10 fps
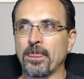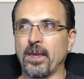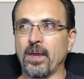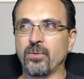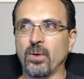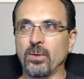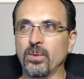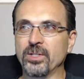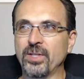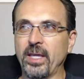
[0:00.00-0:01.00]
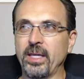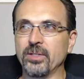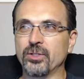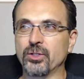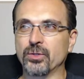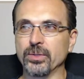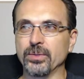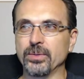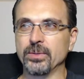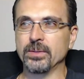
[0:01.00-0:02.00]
if what we're saying is true,